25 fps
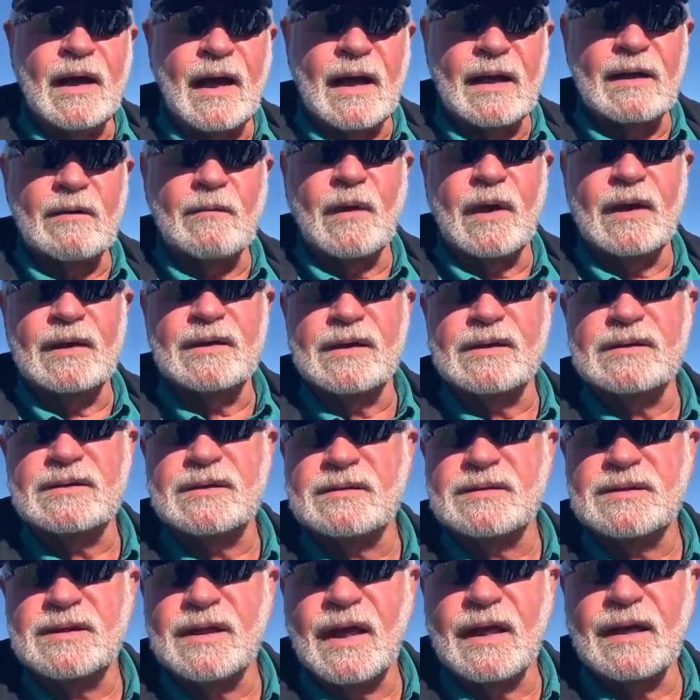I had to wait
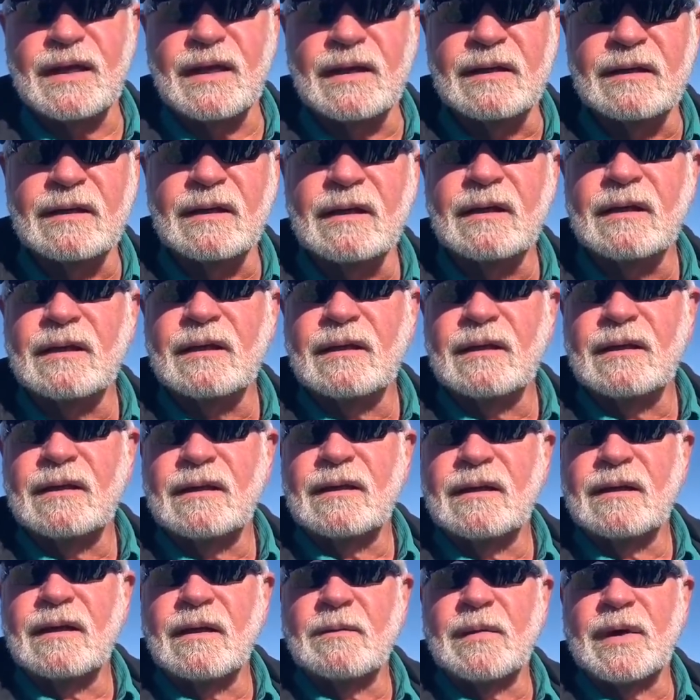just a second
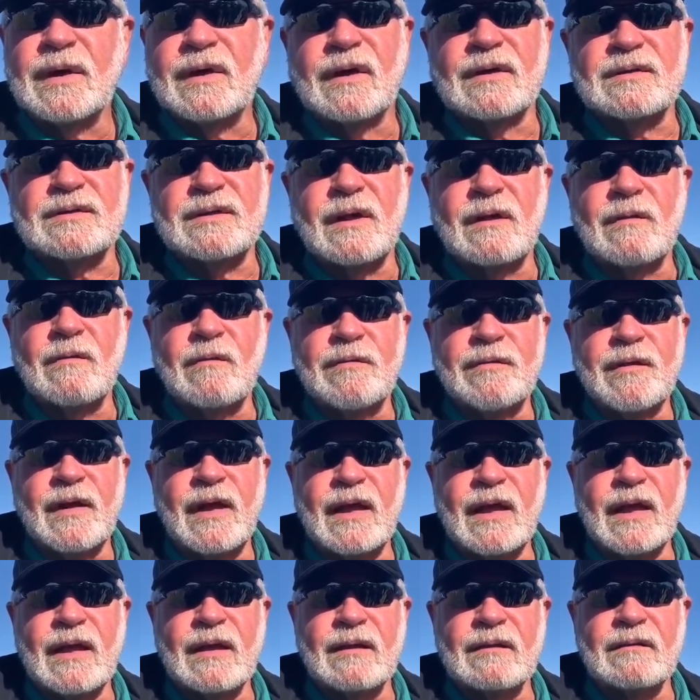because the whole
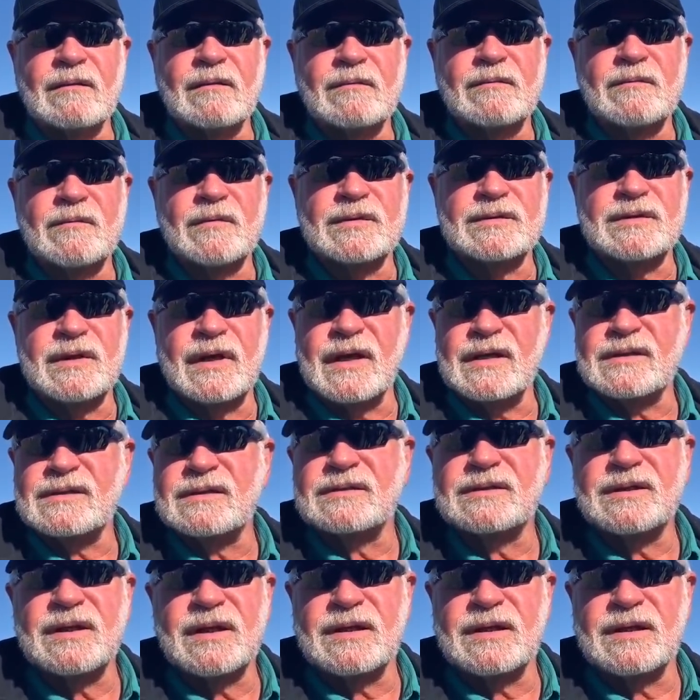thing was less than